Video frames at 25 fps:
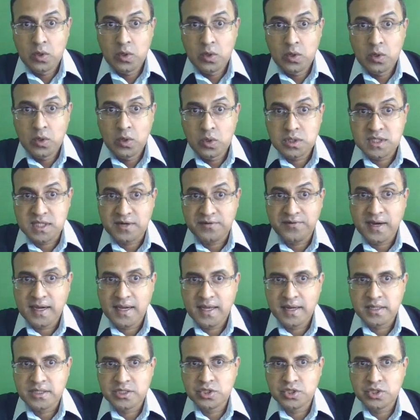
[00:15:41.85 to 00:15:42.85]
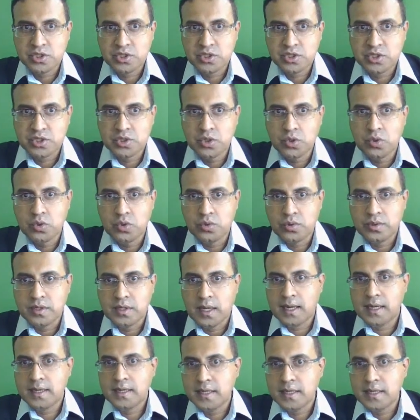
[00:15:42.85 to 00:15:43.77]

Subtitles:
yellow sapphire stone,